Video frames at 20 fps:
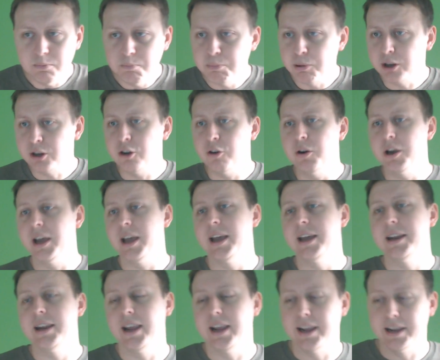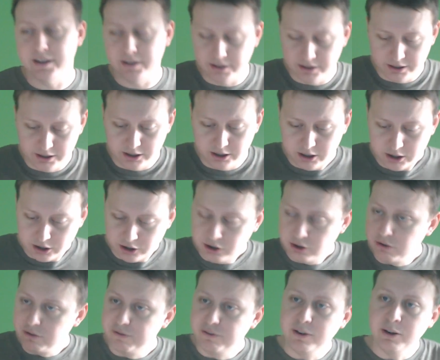but go ahead and, you
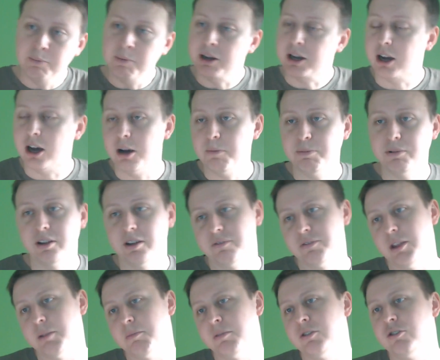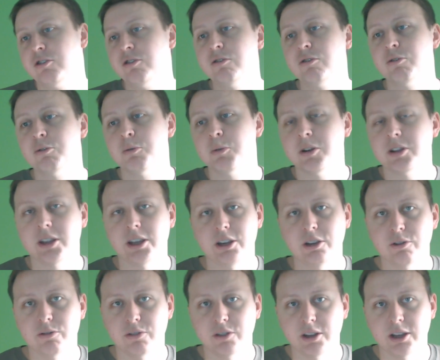know, film a couple of them and choose the one that
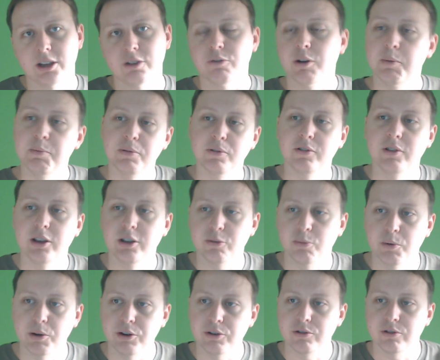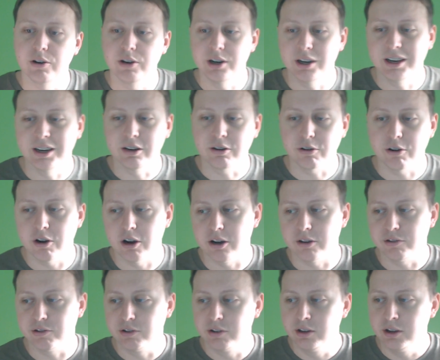you think represents what you're trying to get
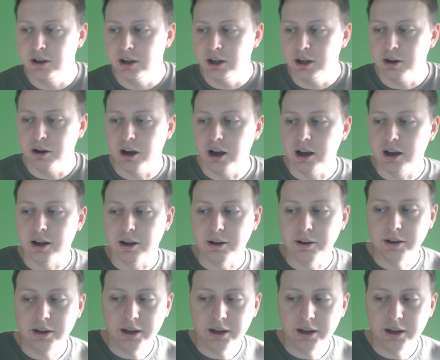across uh,